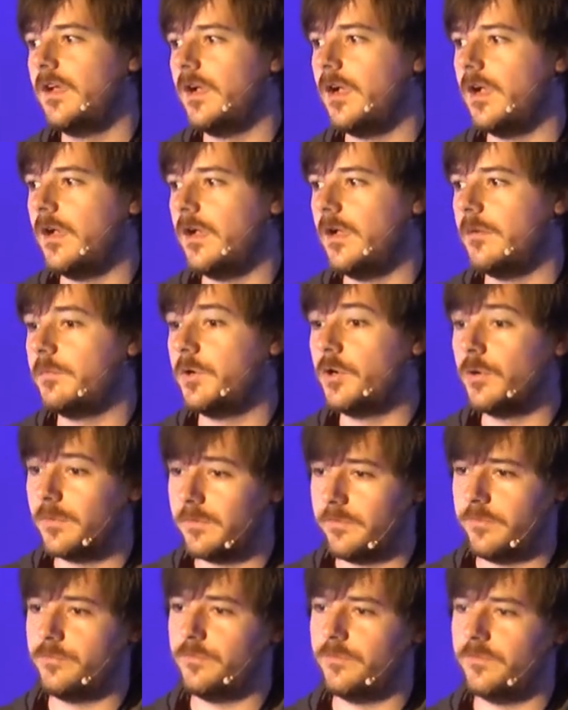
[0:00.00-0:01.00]
Um,
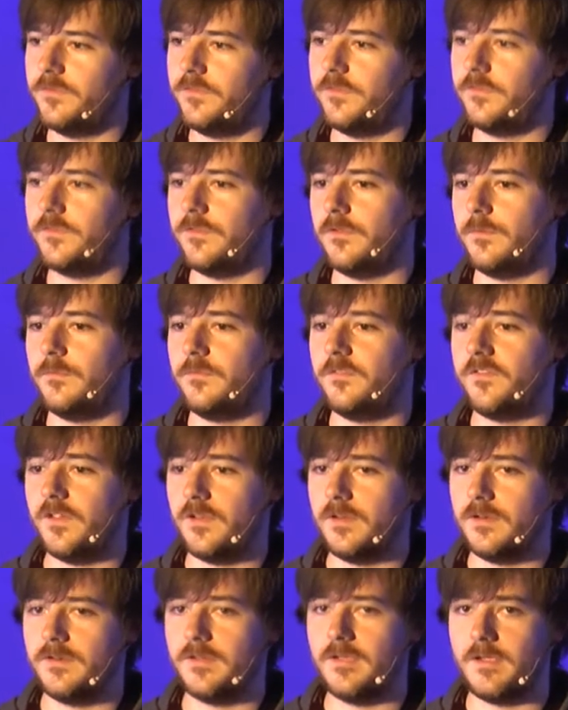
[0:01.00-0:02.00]
going through the systems,
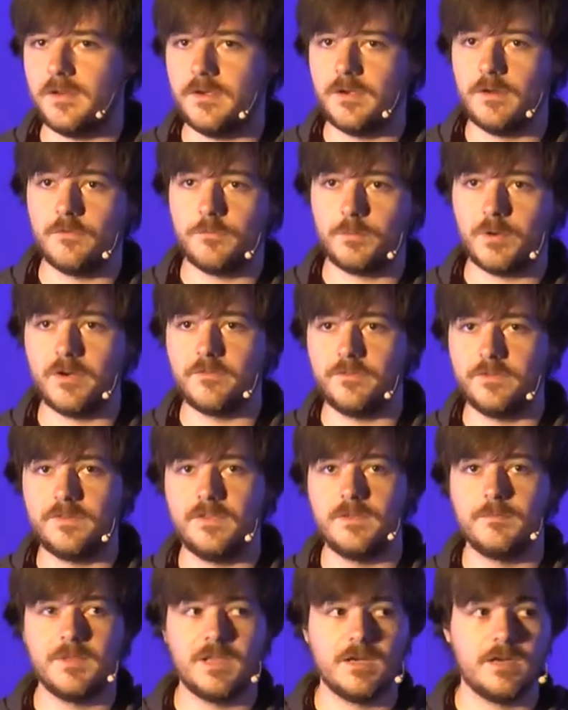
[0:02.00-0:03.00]
and, and I was part of a
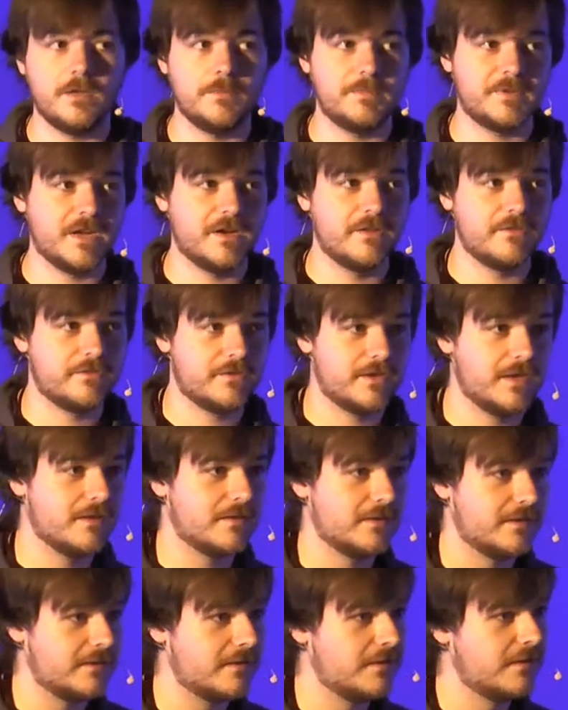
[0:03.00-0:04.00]
team that helped kind of
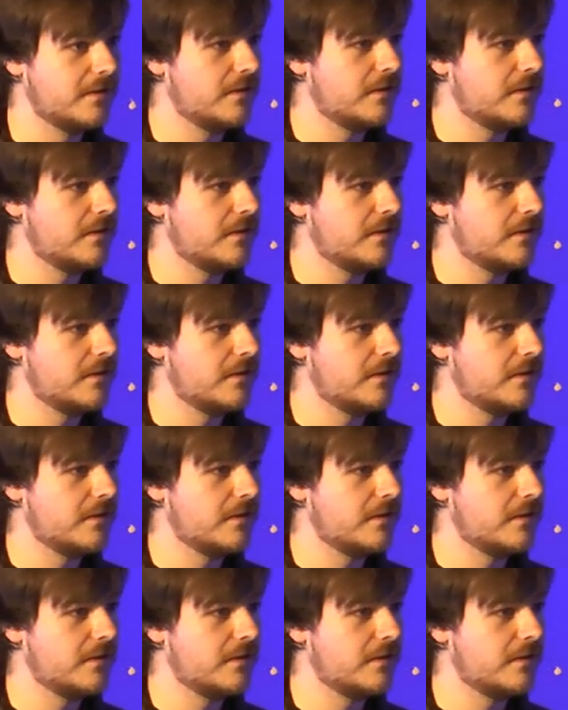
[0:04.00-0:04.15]
scale it.